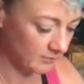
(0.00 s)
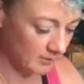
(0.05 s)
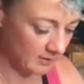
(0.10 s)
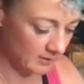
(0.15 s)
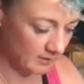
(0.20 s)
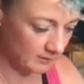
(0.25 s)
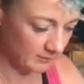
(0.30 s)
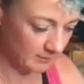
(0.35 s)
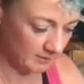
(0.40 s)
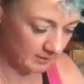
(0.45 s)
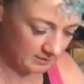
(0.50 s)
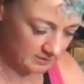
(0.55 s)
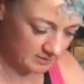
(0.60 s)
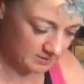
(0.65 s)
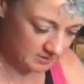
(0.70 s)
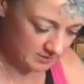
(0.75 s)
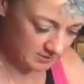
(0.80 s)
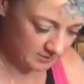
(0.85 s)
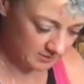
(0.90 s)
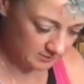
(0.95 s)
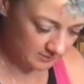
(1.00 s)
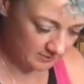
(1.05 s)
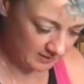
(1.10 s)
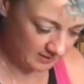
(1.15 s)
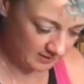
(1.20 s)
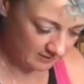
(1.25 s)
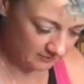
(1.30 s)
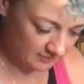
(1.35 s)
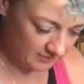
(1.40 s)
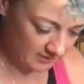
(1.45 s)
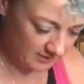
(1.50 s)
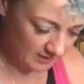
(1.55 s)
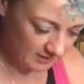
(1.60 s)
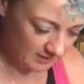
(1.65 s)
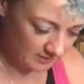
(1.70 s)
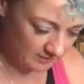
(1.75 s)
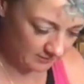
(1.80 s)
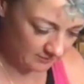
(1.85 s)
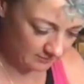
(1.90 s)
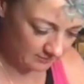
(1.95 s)
Right, I'm going to do half
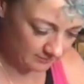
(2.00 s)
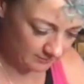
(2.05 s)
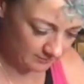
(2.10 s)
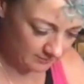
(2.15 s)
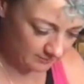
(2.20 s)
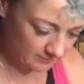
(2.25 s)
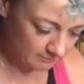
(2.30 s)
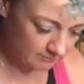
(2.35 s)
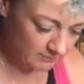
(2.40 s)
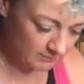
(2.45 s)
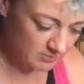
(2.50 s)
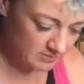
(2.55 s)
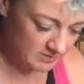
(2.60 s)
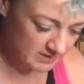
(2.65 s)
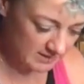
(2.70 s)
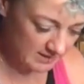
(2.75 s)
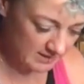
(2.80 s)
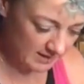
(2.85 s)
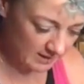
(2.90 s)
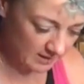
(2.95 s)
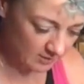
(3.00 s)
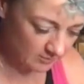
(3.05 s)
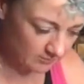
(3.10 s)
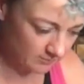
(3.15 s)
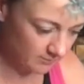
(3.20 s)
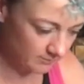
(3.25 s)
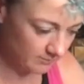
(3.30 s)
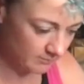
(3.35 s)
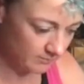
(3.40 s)
yellow, mostly yellow,